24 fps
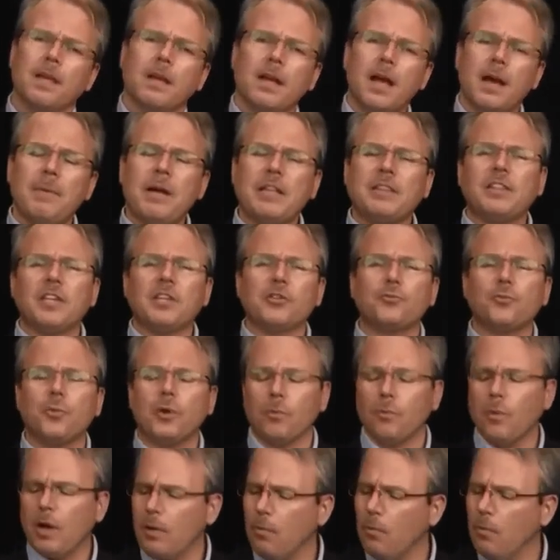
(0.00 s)
How about this
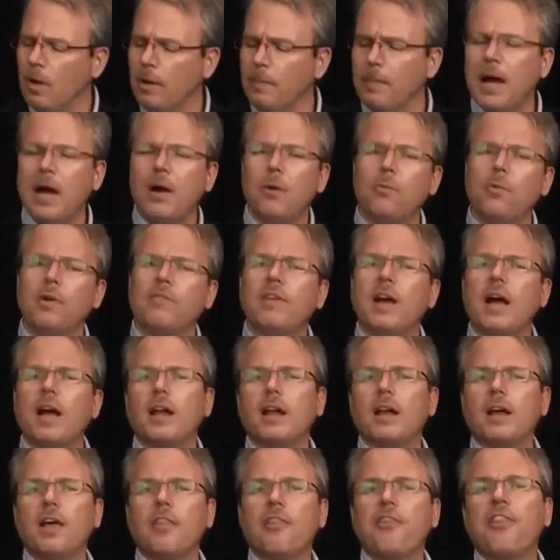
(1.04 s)
one? What about we've
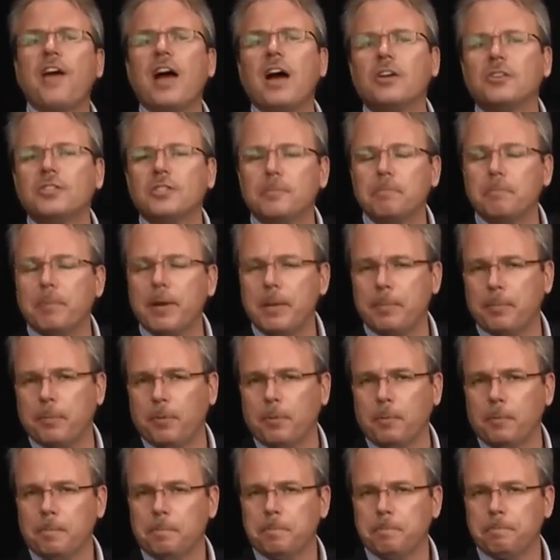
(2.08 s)
got 1,000
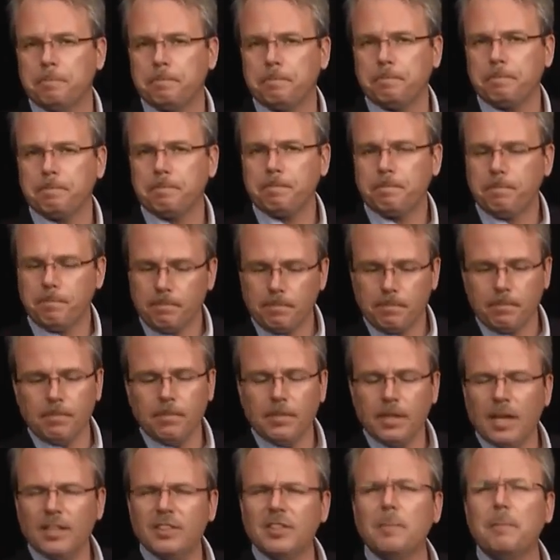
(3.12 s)
people,
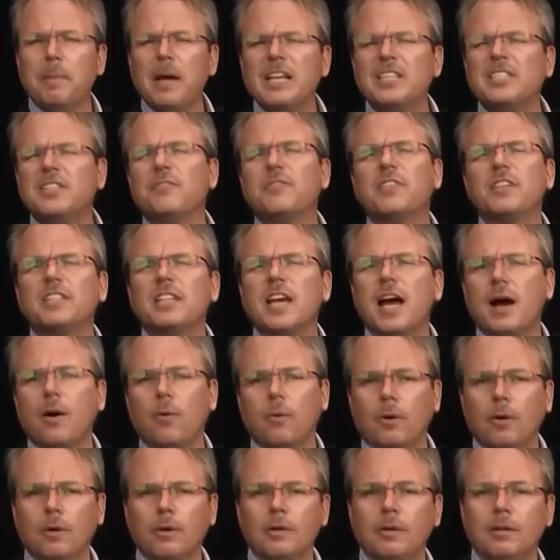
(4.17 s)
the base of the
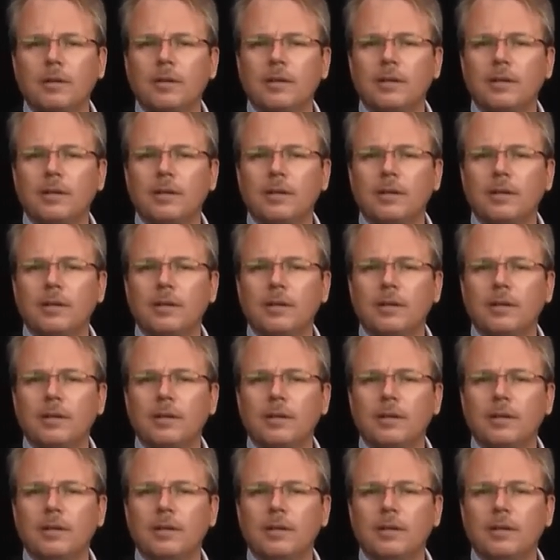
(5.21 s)
tower,